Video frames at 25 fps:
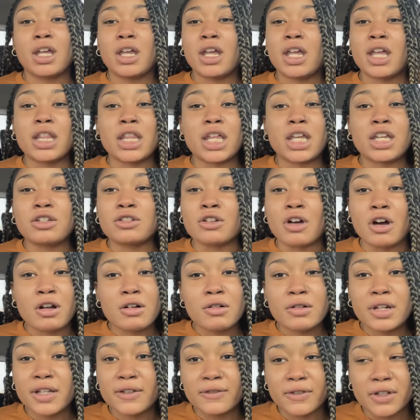and like y'all
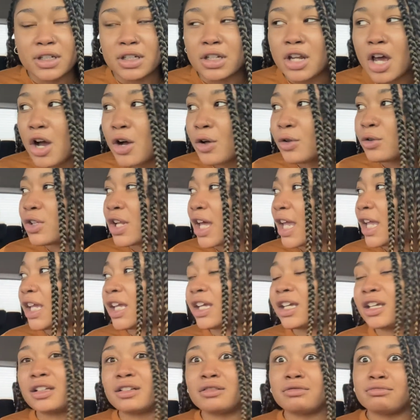don't even know like
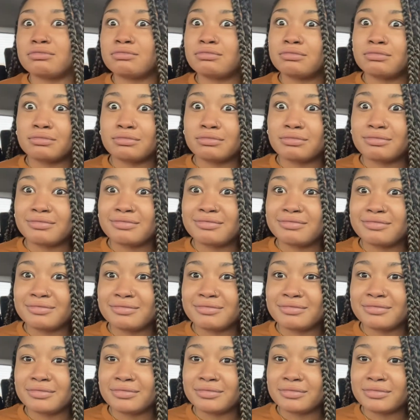
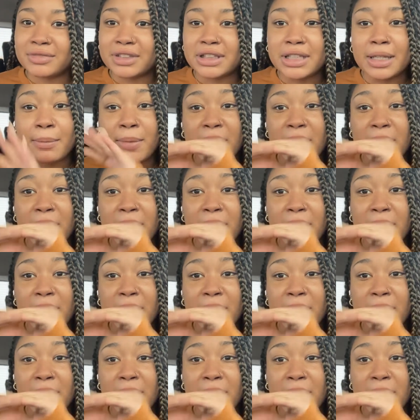the